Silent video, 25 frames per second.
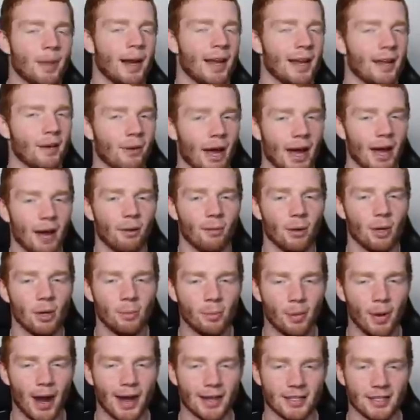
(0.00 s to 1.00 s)
But anyway, I will
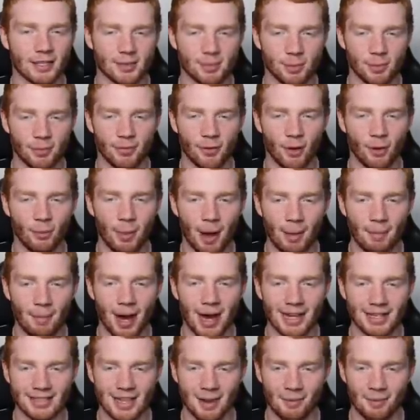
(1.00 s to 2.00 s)
practice before my
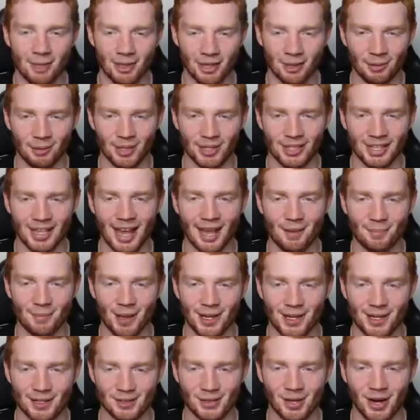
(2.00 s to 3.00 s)
MyTeam Unlimited
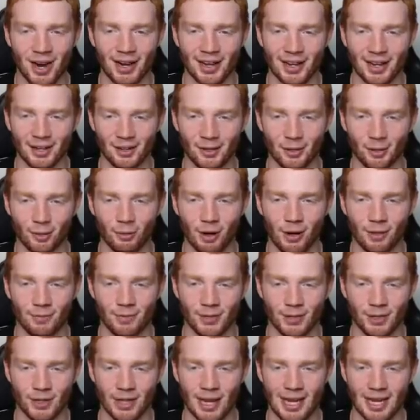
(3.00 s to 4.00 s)
gameplay to try and get a good one
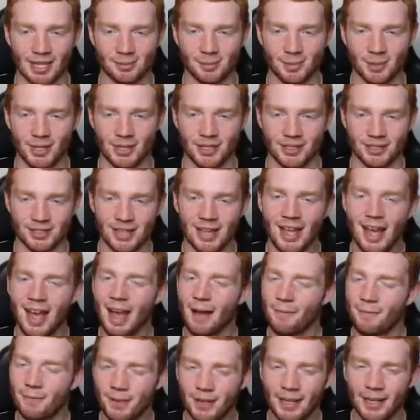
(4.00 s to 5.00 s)
for you guys, because
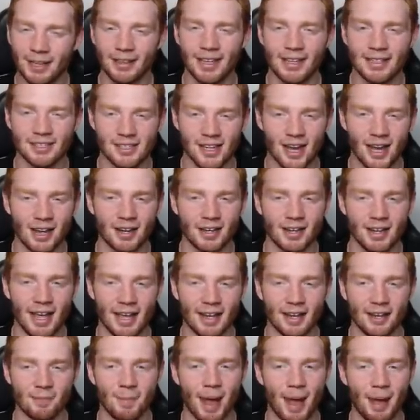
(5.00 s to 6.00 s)
I feel like that's kind of
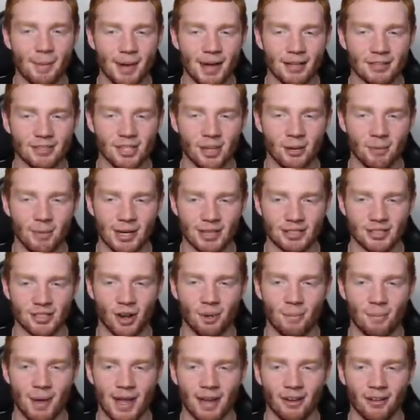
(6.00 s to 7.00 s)
needed. Maybe I'll turn my
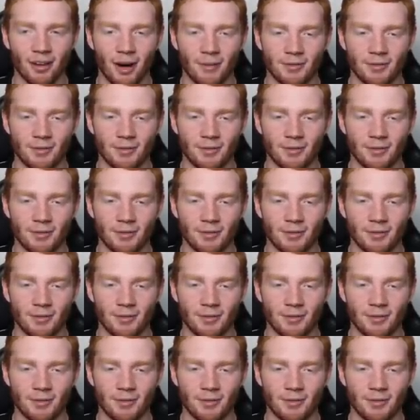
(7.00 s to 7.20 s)
shot meter